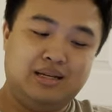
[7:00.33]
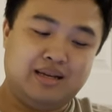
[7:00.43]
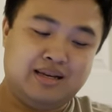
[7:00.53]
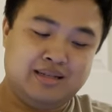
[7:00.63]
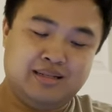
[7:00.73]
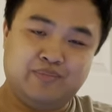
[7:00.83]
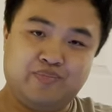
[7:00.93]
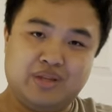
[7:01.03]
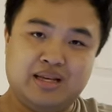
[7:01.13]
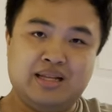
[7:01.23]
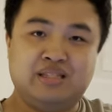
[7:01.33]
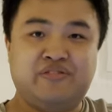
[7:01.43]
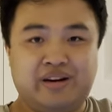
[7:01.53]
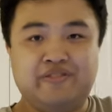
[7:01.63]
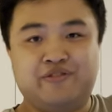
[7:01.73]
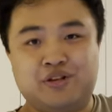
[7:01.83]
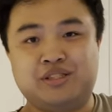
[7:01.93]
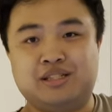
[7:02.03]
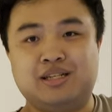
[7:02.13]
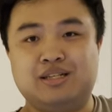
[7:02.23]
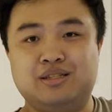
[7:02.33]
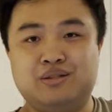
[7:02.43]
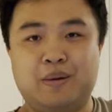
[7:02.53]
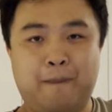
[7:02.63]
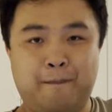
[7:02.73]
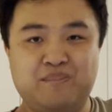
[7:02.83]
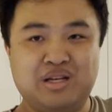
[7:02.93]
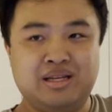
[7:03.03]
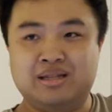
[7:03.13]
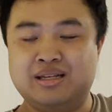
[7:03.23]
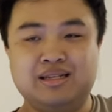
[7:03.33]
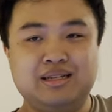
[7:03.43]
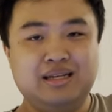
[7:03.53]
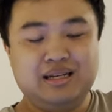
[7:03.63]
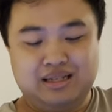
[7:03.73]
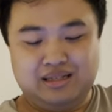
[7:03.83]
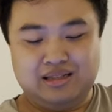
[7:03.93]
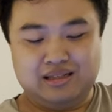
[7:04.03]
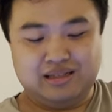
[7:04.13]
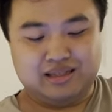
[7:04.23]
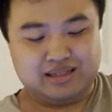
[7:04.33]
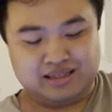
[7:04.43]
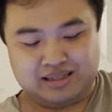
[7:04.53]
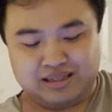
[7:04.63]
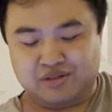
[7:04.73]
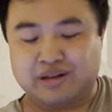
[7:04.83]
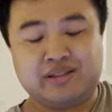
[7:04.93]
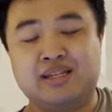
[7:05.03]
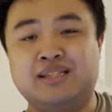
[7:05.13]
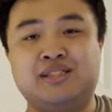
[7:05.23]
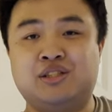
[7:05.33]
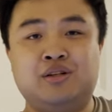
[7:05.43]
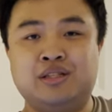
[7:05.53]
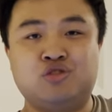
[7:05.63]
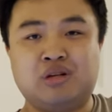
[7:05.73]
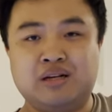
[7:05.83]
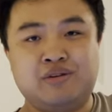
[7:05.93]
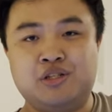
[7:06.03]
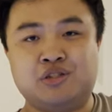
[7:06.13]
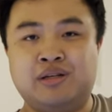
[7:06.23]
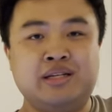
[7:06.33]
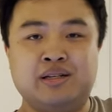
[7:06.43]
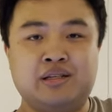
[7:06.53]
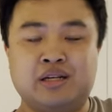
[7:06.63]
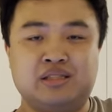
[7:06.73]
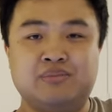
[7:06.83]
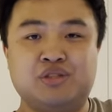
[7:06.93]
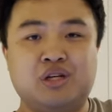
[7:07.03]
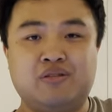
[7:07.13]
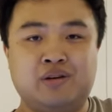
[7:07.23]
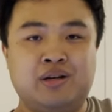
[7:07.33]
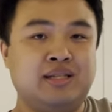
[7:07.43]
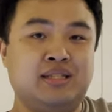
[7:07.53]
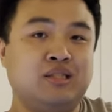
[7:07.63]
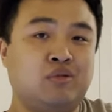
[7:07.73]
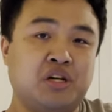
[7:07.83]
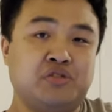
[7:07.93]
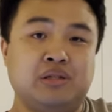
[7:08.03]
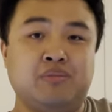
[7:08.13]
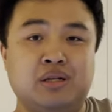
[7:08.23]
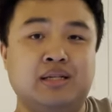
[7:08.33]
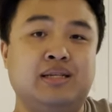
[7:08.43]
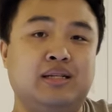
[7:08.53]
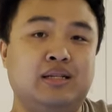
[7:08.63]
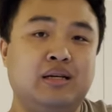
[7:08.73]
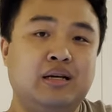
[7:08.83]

and it's very versatile, and like, you don't have to like install like drivers or any other custom software. It just works when you plug it in.